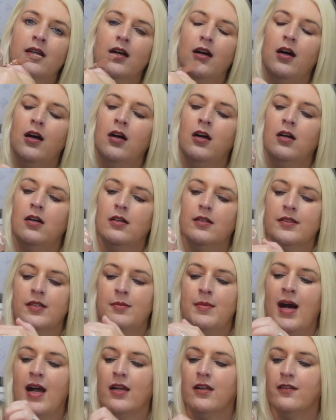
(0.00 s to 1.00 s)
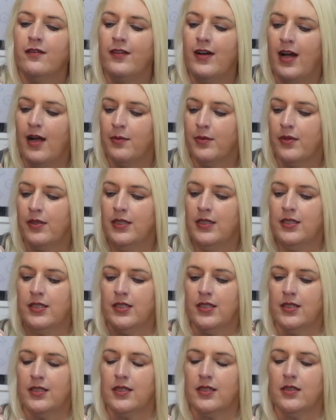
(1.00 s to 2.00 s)
Oh, the microfiber is
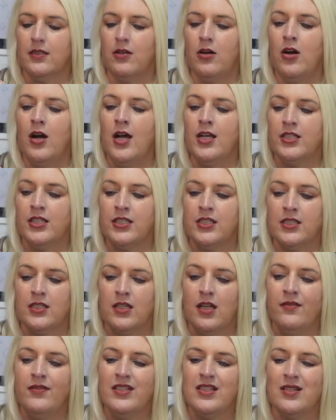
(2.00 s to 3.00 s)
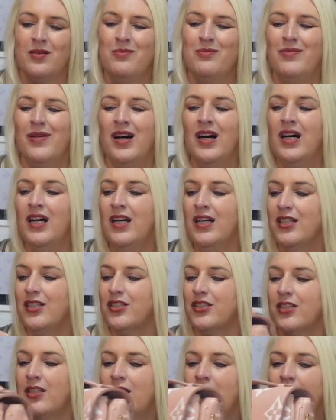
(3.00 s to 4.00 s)
just, gosh, I just love it so
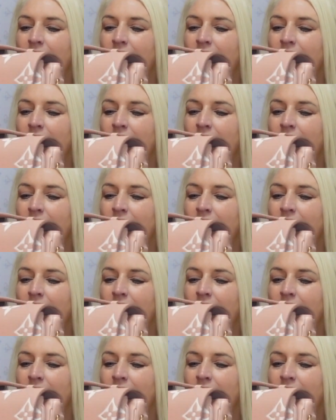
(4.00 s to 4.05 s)
much.